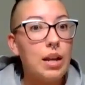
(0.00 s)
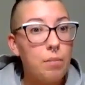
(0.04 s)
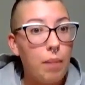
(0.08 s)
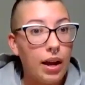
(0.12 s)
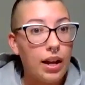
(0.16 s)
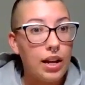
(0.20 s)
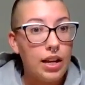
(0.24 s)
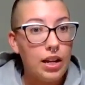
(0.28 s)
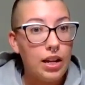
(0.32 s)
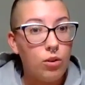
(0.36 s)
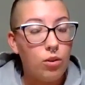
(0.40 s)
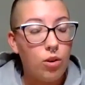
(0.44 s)
my
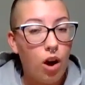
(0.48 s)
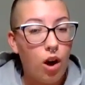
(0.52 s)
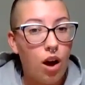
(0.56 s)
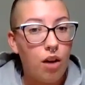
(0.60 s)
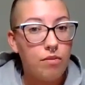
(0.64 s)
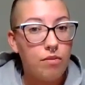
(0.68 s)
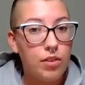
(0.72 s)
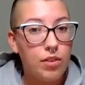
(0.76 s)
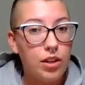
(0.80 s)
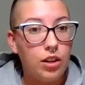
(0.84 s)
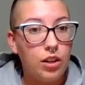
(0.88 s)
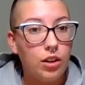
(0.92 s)
keto
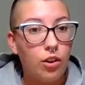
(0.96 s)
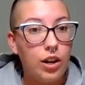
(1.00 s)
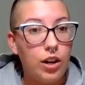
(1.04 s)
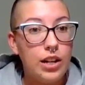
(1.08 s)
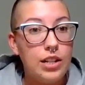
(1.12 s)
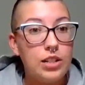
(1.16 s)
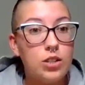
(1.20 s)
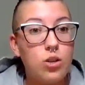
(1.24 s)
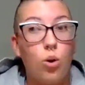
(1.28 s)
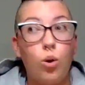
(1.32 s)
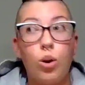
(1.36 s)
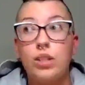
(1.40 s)
coffee and
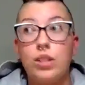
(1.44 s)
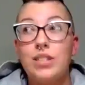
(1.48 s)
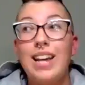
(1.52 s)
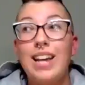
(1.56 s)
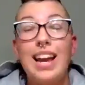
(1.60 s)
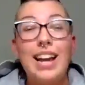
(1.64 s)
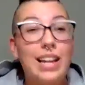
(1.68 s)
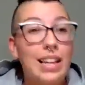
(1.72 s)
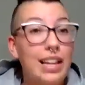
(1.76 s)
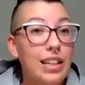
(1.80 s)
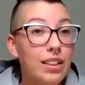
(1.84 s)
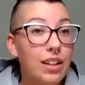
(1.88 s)
greens or
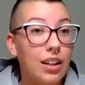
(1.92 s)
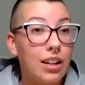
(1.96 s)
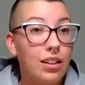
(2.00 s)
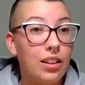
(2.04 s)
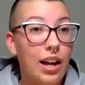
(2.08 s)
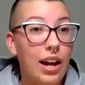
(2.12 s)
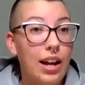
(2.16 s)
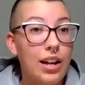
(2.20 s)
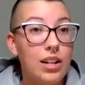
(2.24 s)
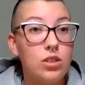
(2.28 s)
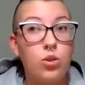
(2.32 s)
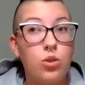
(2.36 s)
taking the
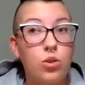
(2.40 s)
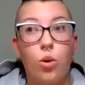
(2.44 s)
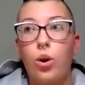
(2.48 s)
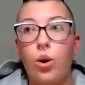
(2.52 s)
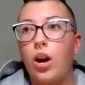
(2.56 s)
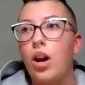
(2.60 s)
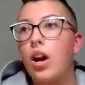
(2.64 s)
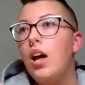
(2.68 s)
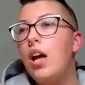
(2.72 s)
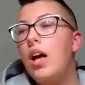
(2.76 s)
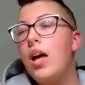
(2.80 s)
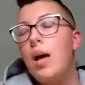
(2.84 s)
cleanse
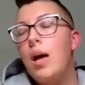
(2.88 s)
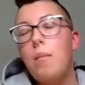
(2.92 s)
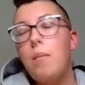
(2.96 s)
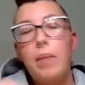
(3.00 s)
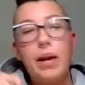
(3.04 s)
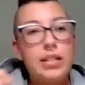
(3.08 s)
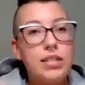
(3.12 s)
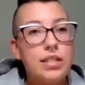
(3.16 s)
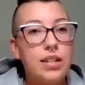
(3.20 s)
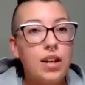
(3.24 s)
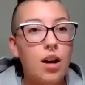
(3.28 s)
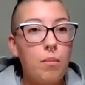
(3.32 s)
or
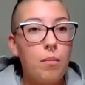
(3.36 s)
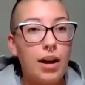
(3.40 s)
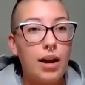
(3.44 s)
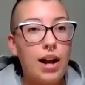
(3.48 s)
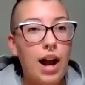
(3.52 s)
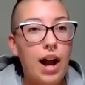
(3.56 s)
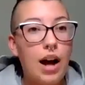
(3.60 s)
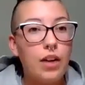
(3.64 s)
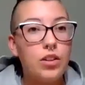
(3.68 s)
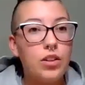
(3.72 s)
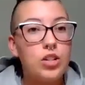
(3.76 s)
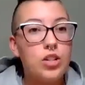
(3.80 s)
mixing up my
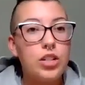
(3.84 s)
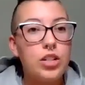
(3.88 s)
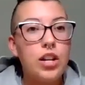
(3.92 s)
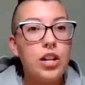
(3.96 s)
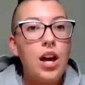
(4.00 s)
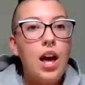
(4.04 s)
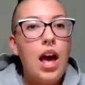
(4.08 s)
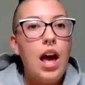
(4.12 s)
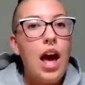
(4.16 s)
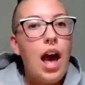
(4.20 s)
collagen.